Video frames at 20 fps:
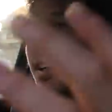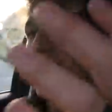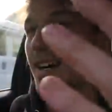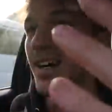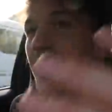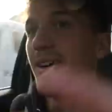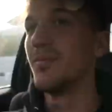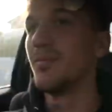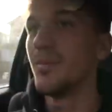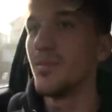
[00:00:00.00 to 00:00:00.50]

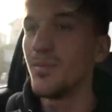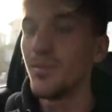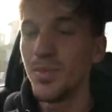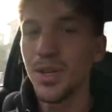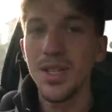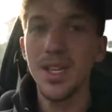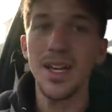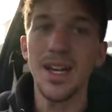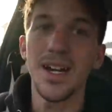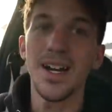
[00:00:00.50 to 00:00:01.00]
Um, but
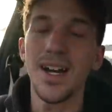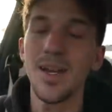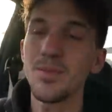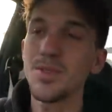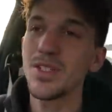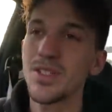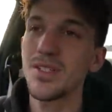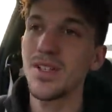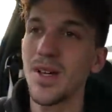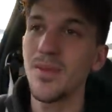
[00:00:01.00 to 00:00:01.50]
yeah, I'm
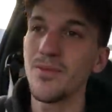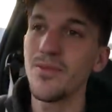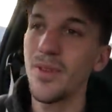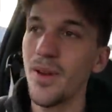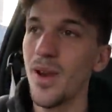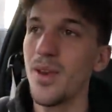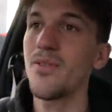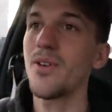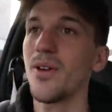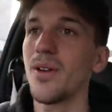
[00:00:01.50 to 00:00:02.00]
just, I'm
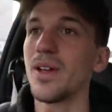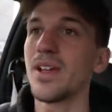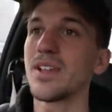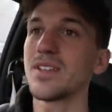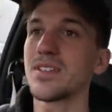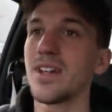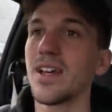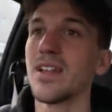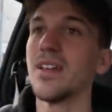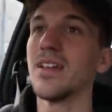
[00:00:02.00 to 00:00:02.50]
very, very
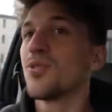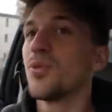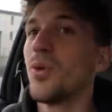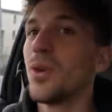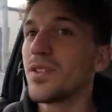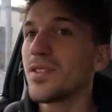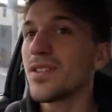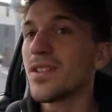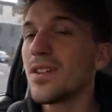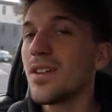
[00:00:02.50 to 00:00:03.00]
excited for
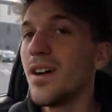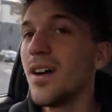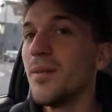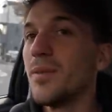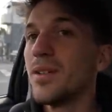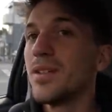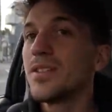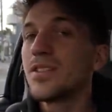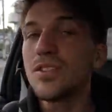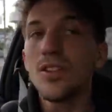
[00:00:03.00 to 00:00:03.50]
what's to
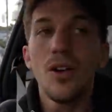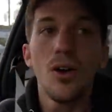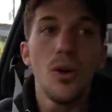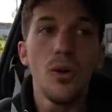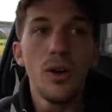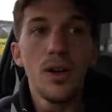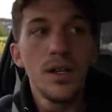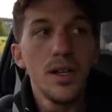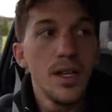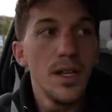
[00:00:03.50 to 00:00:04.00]
come.
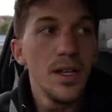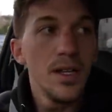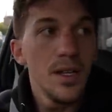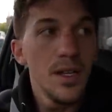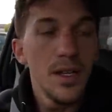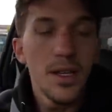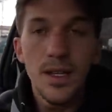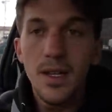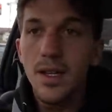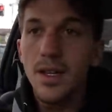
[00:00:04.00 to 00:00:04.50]
So
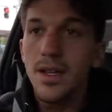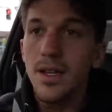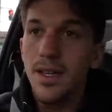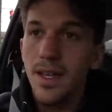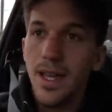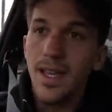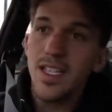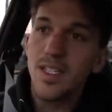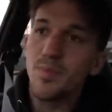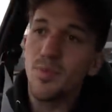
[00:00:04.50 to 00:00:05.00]

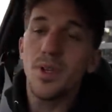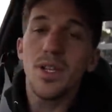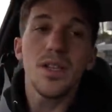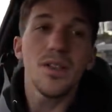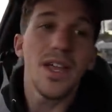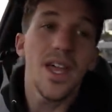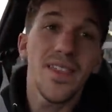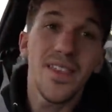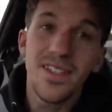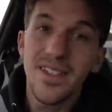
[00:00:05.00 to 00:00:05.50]
it's pretty
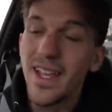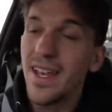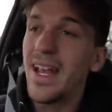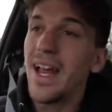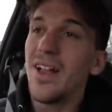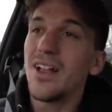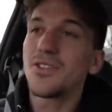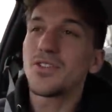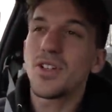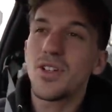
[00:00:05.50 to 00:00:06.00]
late in the day
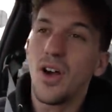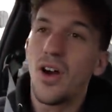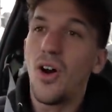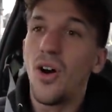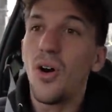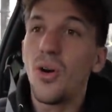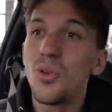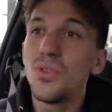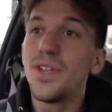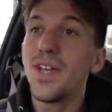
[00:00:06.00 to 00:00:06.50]
now. I took
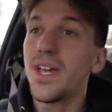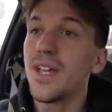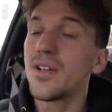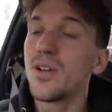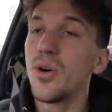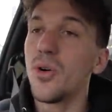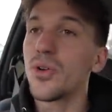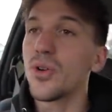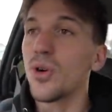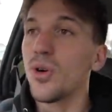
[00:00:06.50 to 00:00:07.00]
all day
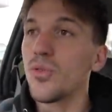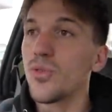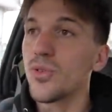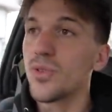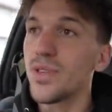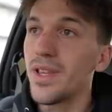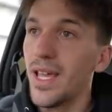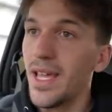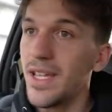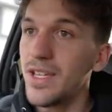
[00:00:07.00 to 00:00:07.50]
going
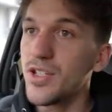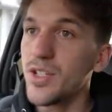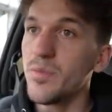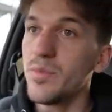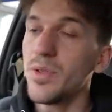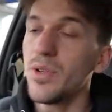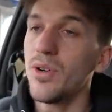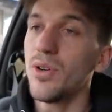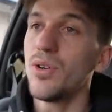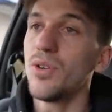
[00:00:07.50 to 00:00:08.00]
over the engine
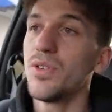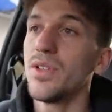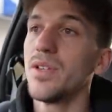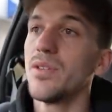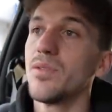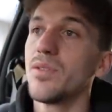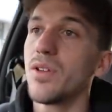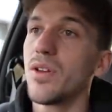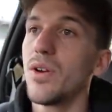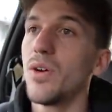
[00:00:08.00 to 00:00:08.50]
build
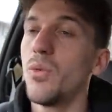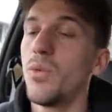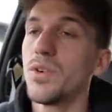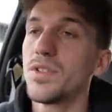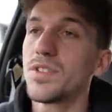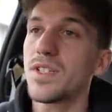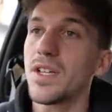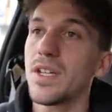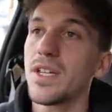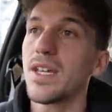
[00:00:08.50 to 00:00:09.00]
and you know
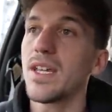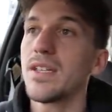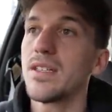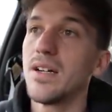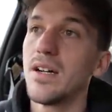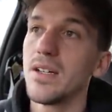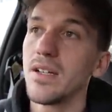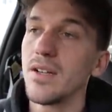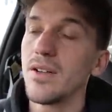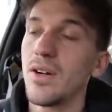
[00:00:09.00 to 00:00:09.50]
what's going to get
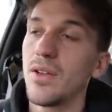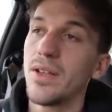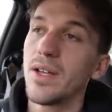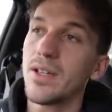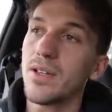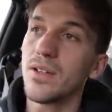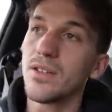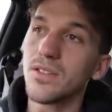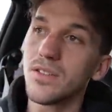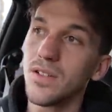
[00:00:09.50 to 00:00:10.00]
done and all
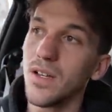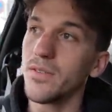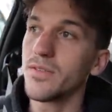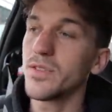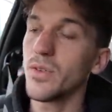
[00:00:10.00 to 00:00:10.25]
that good stuff.